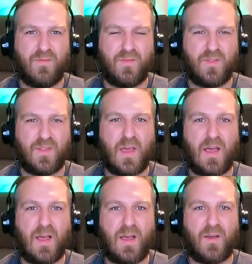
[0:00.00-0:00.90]

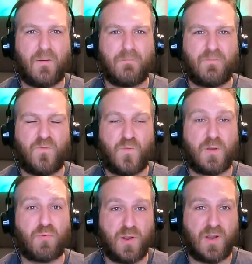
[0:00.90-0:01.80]
the
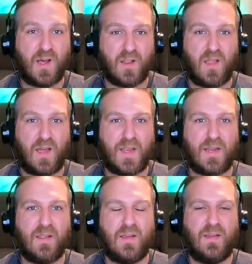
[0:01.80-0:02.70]
footprint
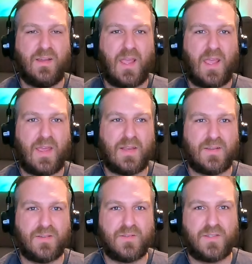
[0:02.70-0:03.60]
online
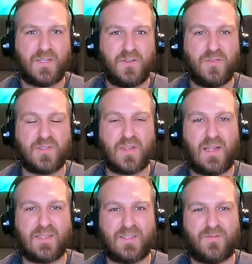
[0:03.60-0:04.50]
and to use
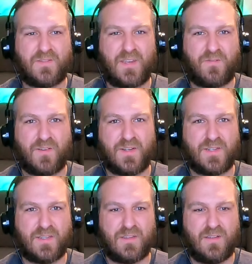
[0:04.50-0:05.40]
lots of different